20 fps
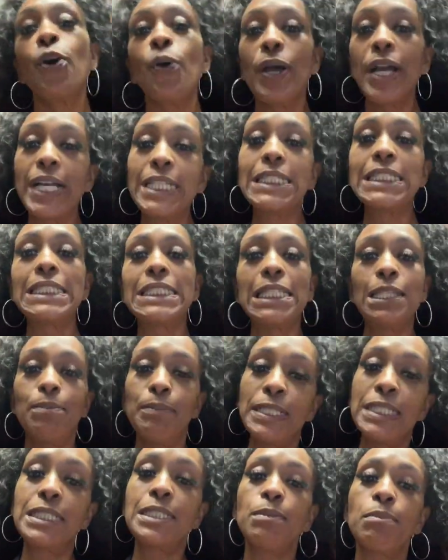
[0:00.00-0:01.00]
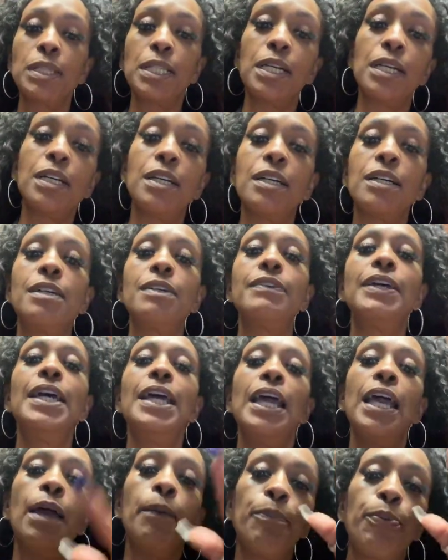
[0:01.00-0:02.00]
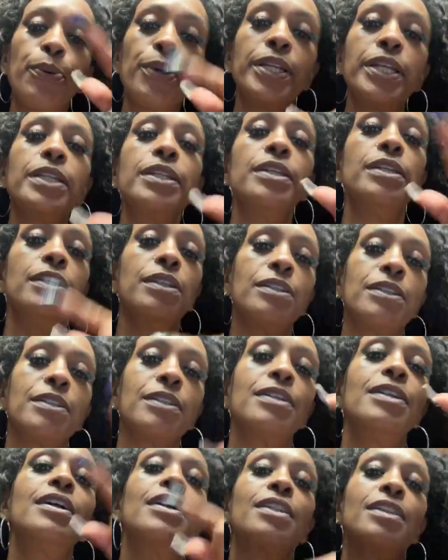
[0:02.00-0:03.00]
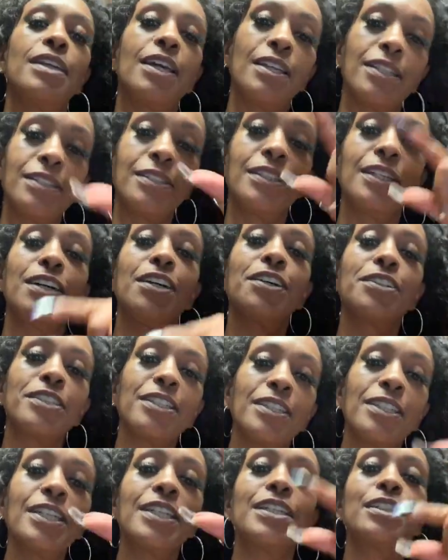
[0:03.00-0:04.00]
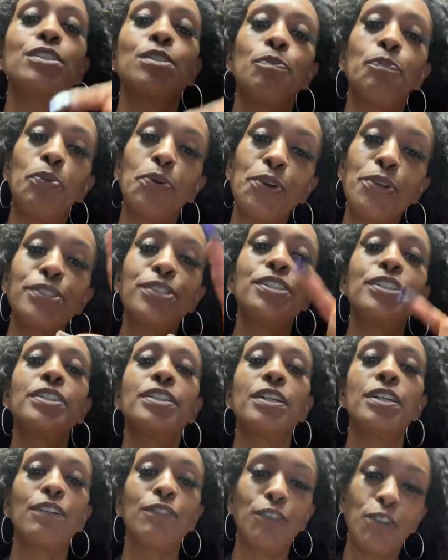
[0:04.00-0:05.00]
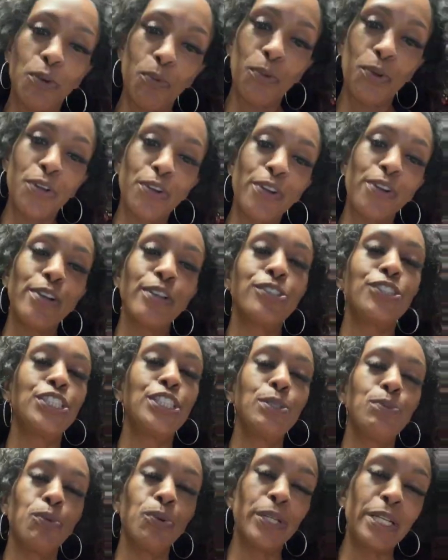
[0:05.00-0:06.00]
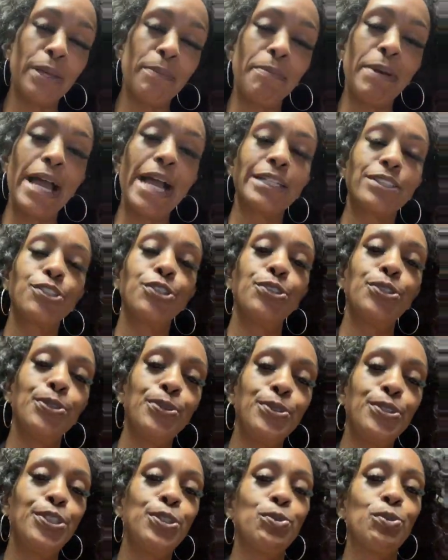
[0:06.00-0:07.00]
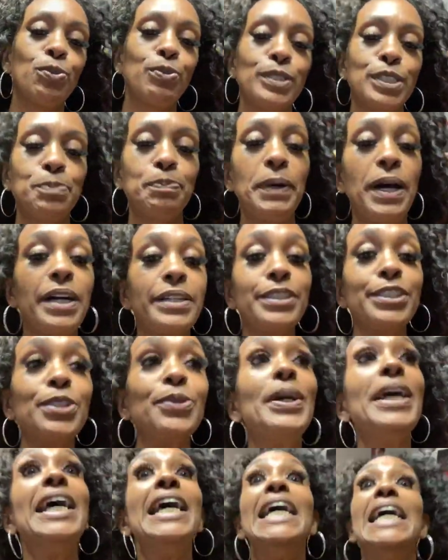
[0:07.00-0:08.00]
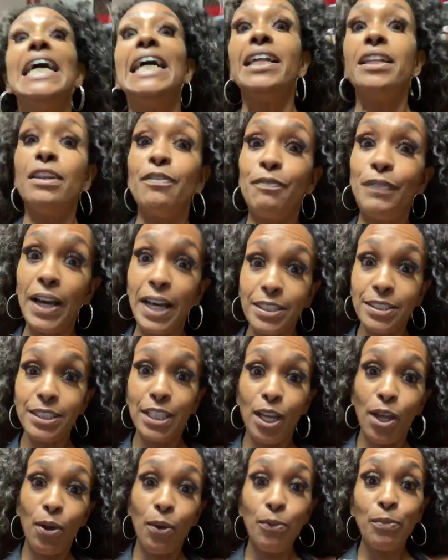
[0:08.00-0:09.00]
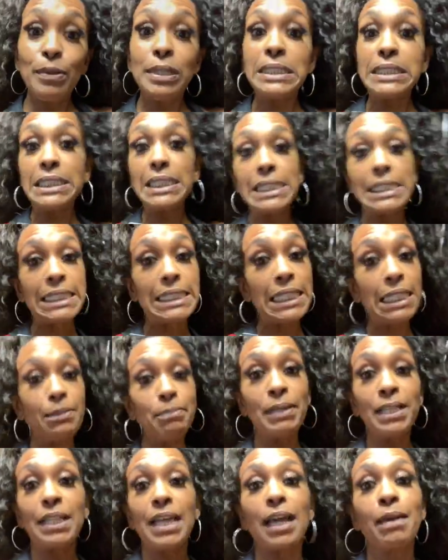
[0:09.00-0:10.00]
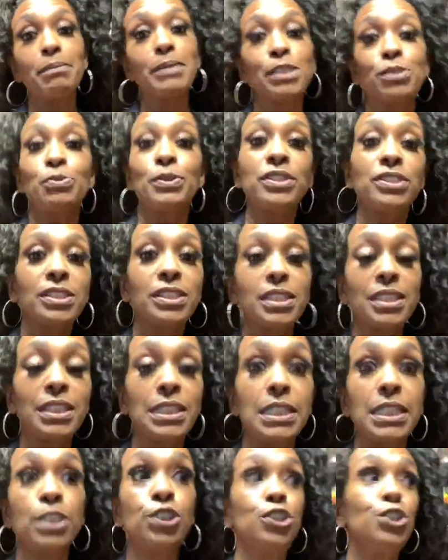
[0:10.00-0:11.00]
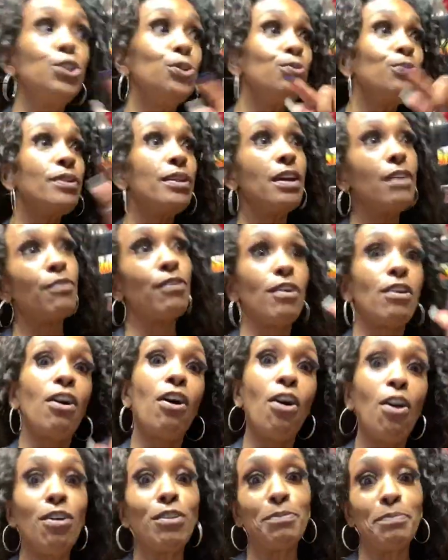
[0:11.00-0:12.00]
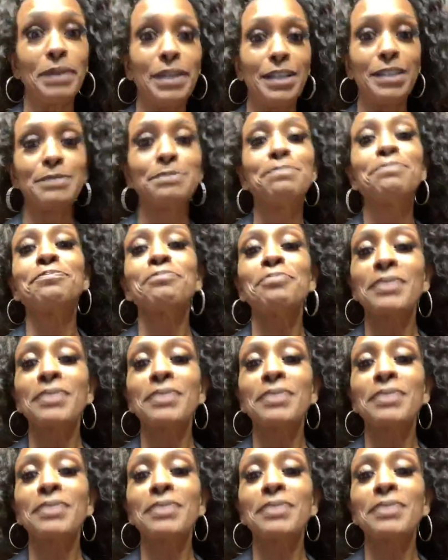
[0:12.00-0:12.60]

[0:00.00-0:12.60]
go ahead and send me some love and put in here that Adelia is a person of her word. She will get back to you. She will respond to you. And if I don't, just send me like Miss Richardson did. You never called me.